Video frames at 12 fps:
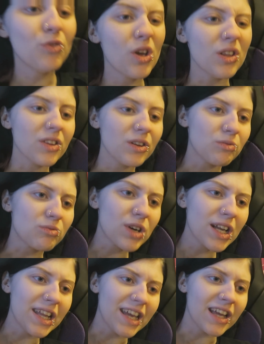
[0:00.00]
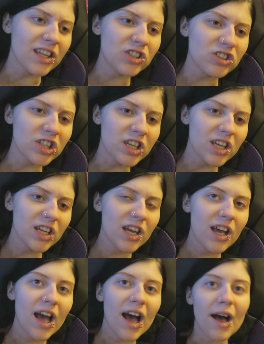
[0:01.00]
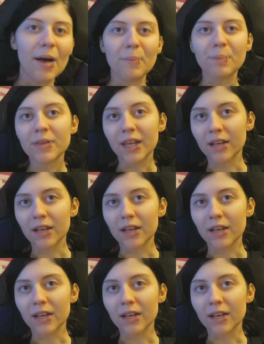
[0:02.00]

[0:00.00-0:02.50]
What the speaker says: foot is like really itchy.